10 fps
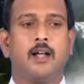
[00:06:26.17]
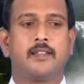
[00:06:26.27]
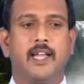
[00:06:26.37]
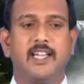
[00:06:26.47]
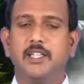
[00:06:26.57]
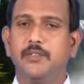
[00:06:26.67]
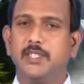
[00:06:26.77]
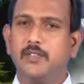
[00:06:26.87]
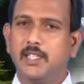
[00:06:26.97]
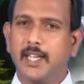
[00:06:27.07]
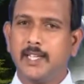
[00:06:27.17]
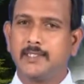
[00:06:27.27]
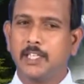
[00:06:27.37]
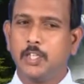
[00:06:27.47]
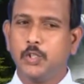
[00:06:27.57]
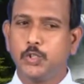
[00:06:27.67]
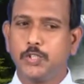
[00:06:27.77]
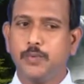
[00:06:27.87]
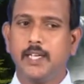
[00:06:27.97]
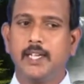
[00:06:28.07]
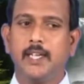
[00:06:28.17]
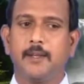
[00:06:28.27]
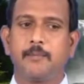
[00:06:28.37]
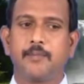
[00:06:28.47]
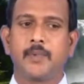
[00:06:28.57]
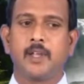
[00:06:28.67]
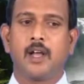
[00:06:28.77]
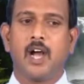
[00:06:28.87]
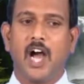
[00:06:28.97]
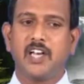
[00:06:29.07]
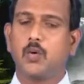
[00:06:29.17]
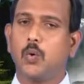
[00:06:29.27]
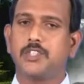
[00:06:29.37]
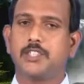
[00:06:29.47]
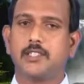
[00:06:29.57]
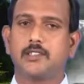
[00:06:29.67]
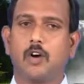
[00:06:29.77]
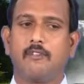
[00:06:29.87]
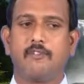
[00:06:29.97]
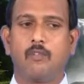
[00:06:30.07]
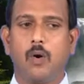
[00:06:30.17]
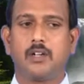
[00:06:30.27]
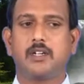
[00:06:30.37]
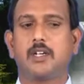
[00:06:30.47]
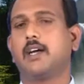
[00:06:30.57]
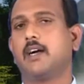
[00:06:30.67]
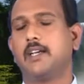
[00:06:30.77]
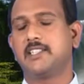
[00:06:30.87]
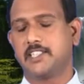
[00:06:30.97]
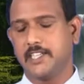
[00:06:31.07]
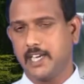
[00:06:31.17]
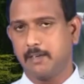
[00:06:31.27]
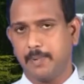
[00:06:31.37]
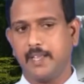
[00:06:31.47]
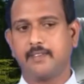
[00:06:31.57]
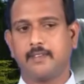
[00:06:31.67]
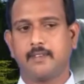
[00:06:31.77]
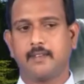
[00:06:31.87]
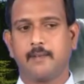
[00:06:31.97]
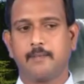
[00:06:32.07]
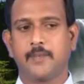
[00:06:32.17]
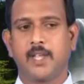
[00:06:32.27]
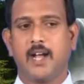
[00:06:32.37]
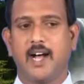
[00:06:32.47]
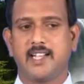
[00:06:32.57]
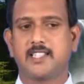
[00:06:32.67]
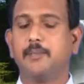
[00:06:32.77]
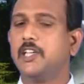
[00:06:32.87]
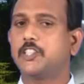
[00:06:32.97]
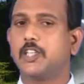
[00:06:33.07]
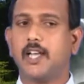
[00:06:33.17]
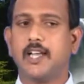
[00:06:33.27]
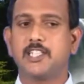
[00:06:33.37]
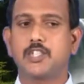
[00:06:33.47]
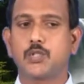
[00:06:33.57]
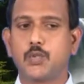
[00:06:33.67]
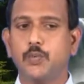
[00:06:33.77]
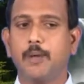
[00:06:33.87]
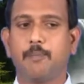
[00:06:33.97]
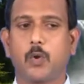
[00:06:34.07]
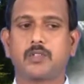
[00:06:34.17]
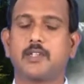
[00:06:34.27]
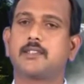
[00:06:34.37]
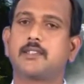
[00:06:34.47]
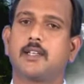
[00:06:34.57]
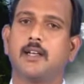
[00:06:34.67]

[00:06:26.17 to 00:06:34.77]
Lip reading: The individual is usually unconscious of what is taking place. Assimilation is two-way process.